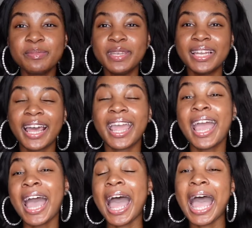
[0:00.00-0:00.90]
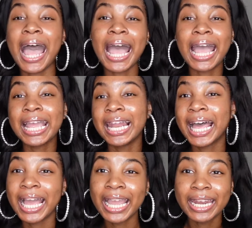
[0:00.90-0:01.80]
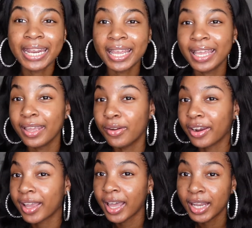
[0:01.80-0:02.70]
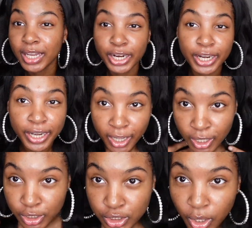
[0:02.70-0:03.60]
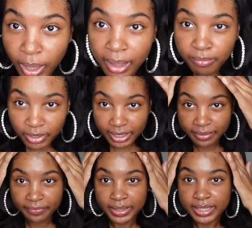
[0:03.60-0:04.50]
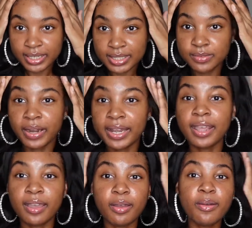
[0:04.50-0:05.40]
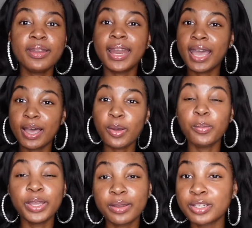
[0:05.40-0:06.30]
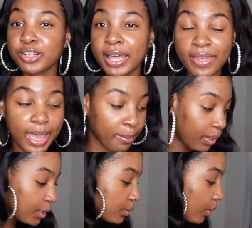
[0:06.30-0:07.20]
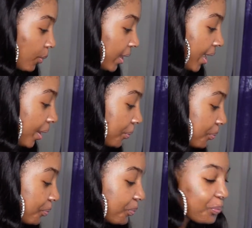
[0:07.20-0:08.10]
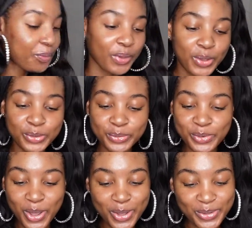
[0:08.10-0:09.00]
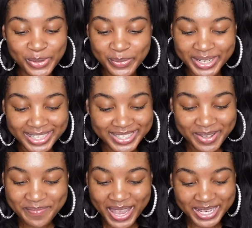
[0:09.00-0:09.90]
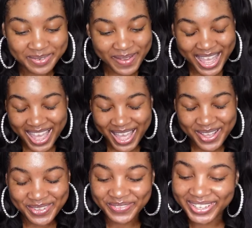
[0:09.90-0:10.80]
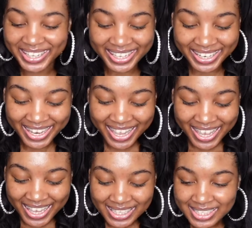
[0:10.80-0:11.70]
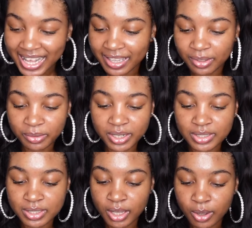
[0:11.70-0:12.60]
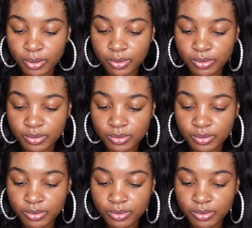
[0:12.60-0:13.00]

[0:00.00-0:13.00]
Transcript: been like highlighted or colored. So I'm really feeling this right now. Now we're gonna try the headbands on with it. You know, the one that's gonna match my outfit. It's like Unice know